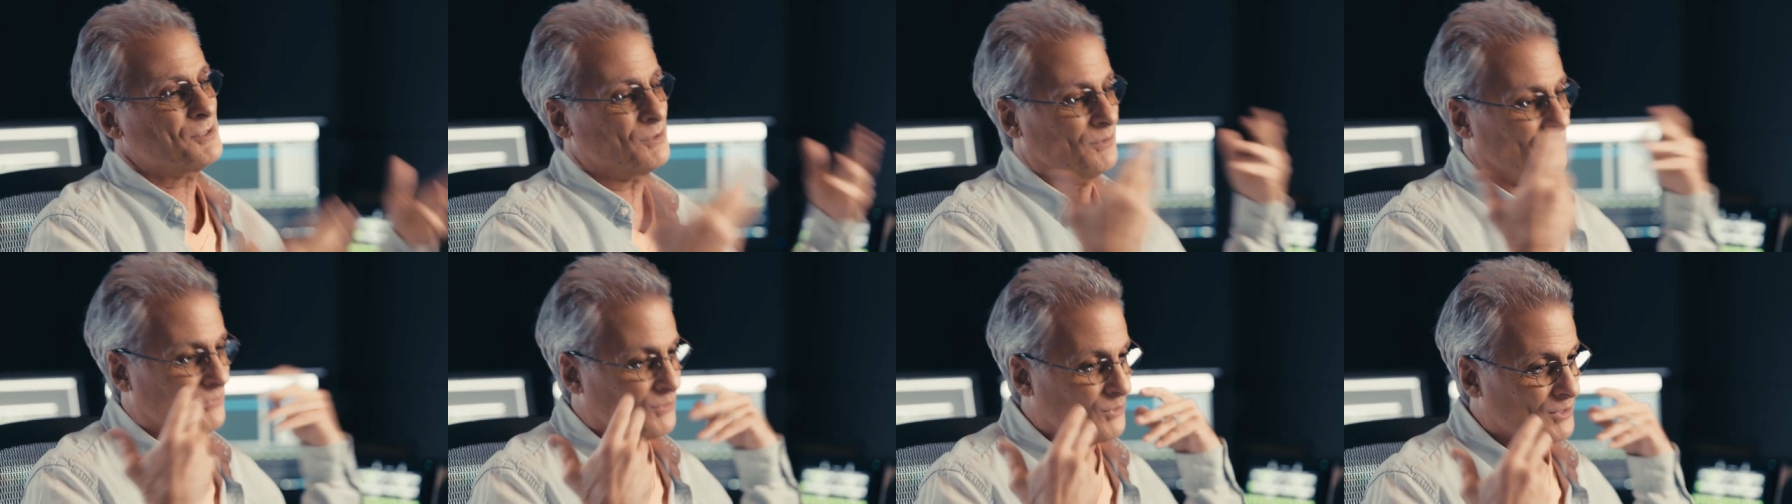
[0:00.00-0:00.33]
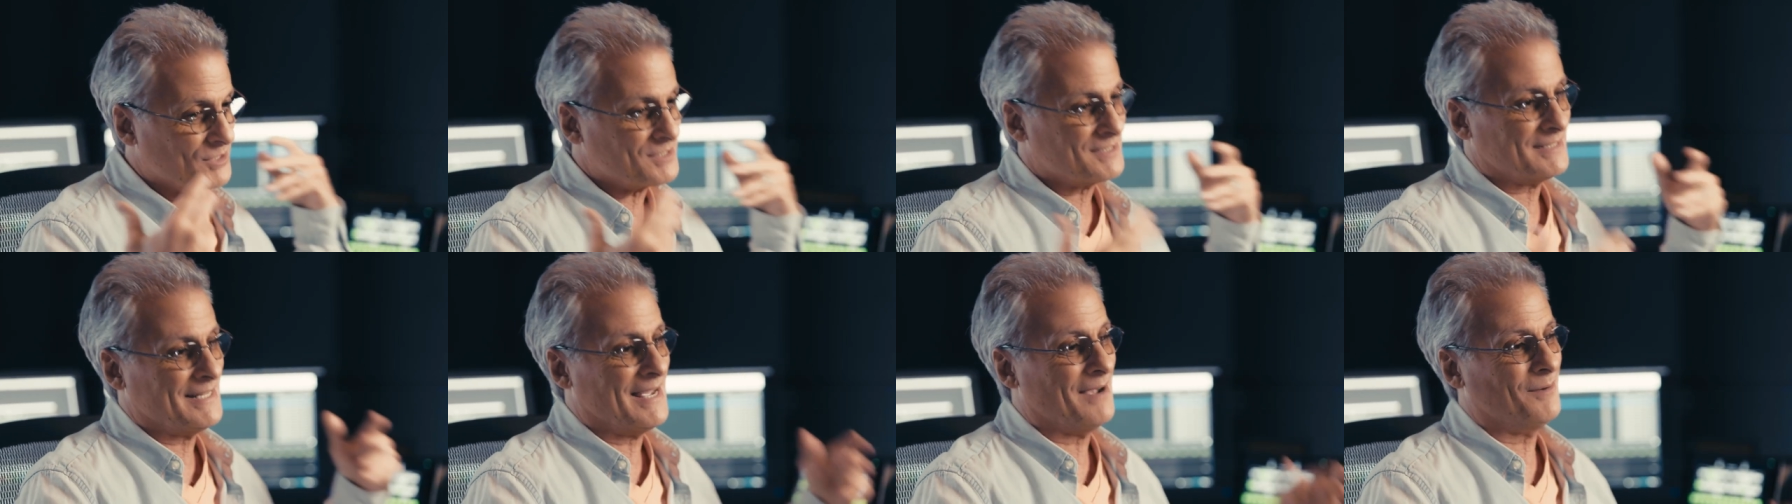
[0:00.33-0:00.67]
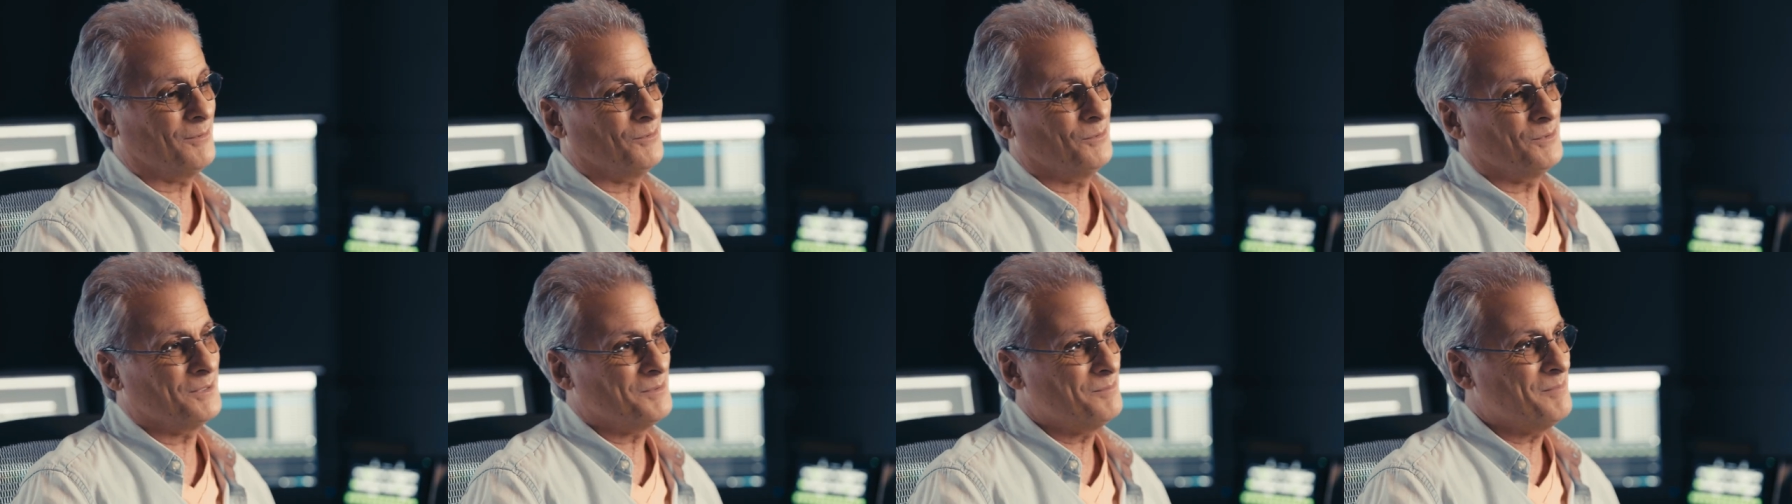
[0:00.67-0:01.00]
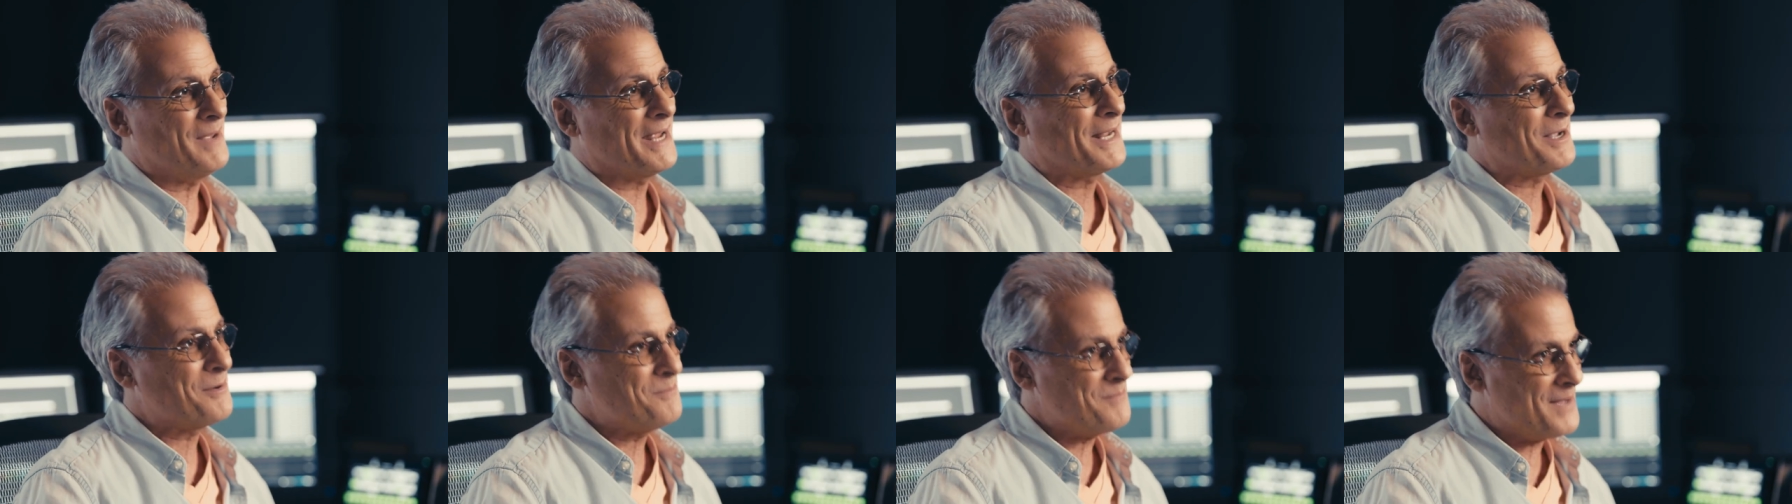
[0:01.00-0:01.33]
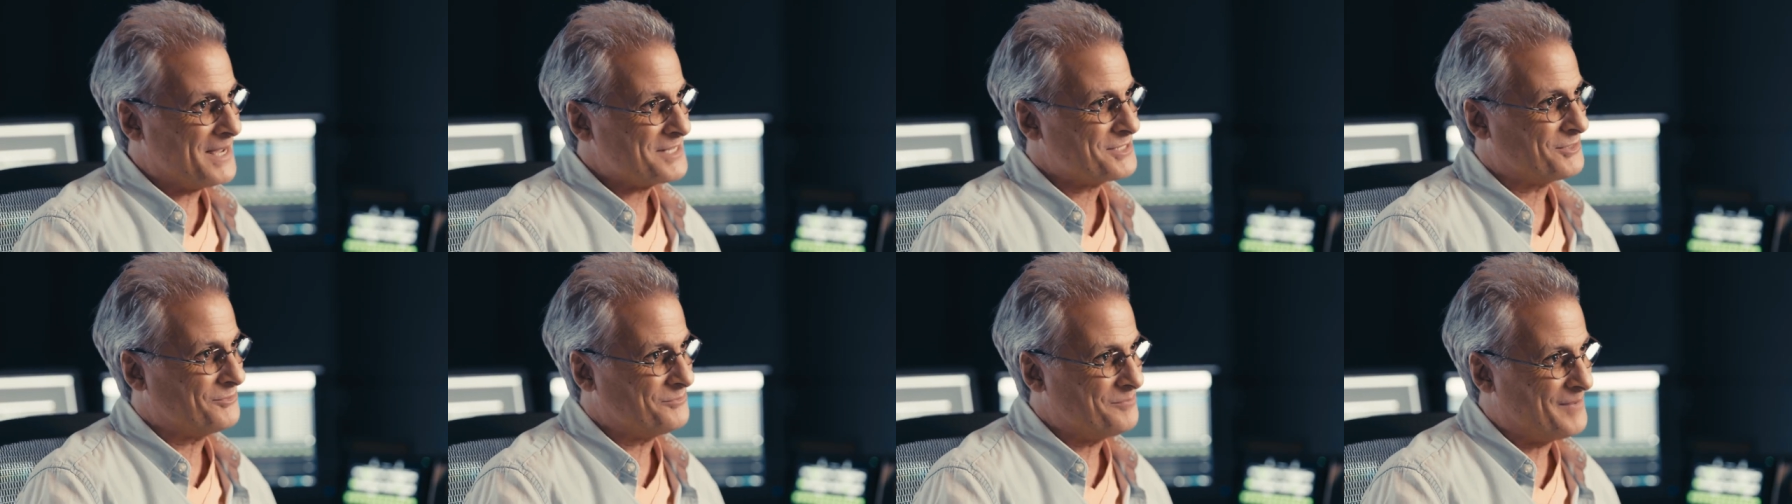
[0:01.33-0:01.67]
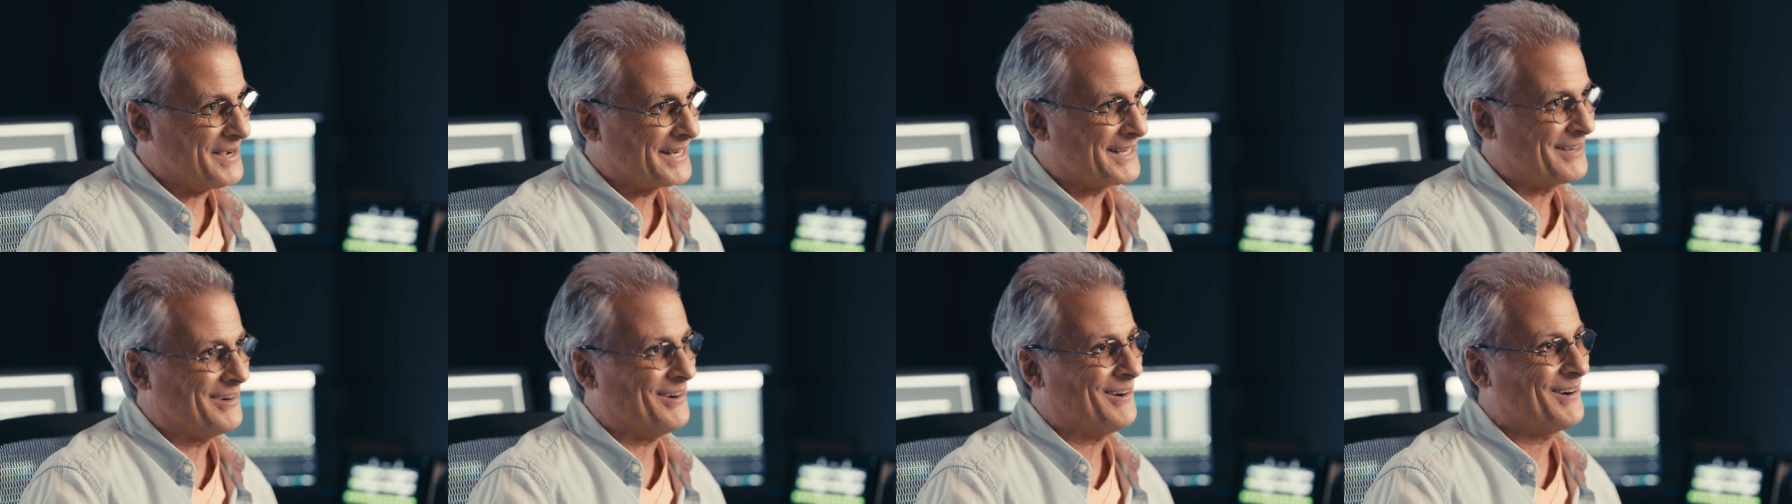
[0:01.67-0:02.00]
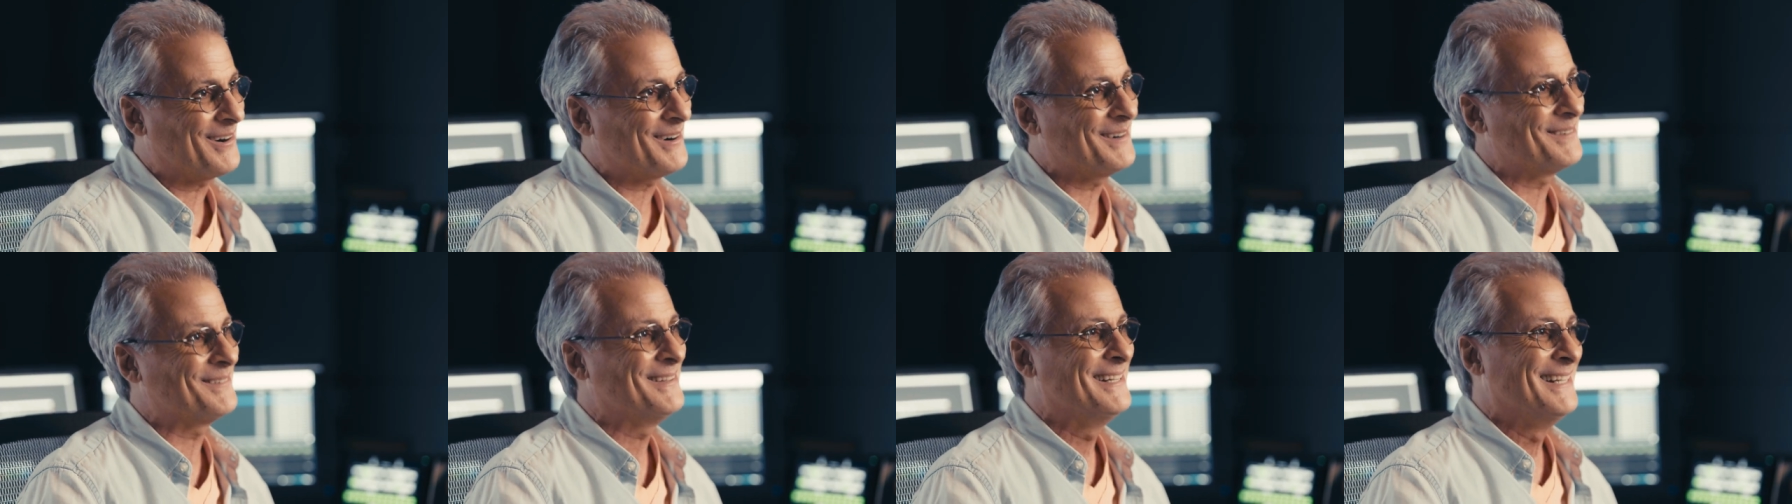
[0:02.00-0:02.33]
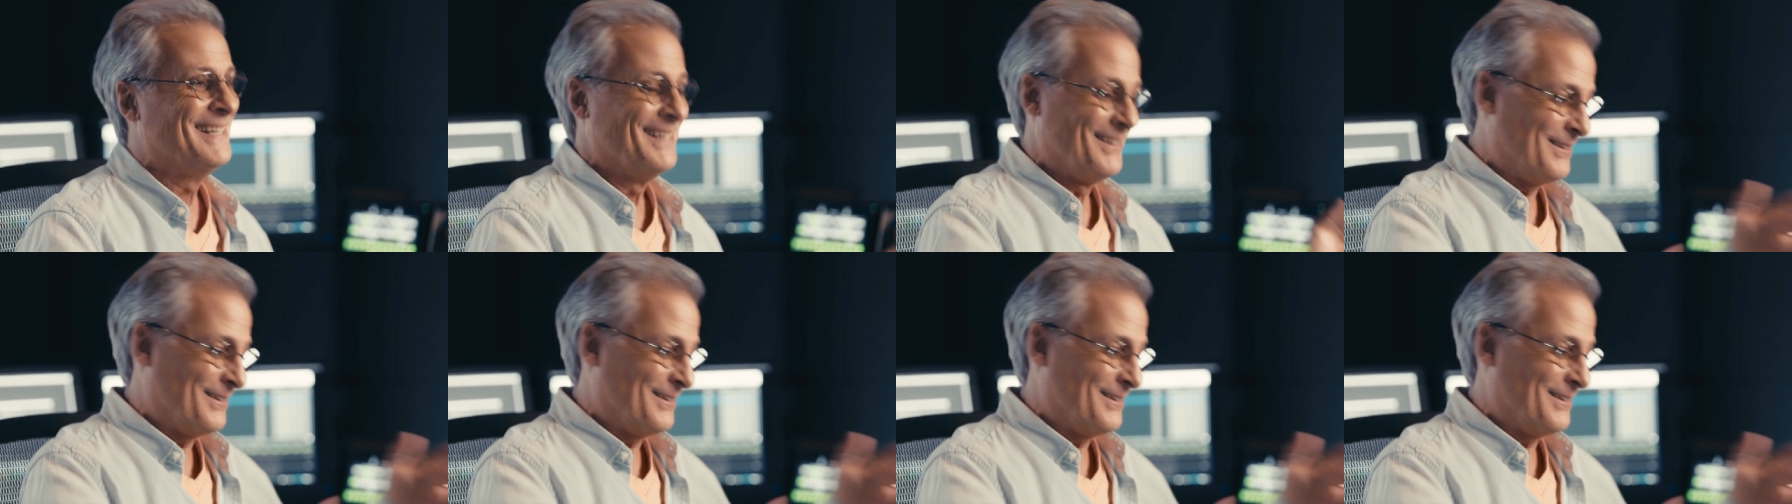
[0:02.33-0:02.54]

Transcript: So, of course, that would make a mess of my car and